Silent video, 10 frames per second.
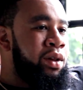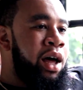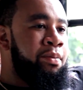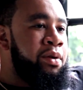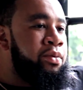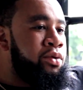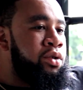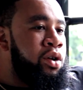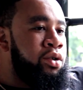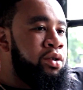a lot of
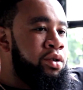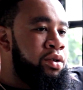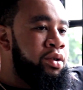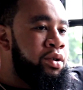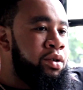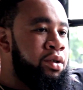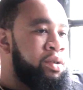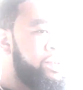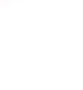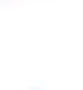people, you know.
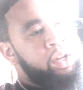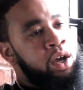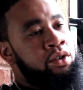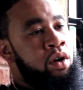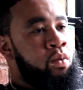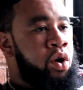Right now, you know,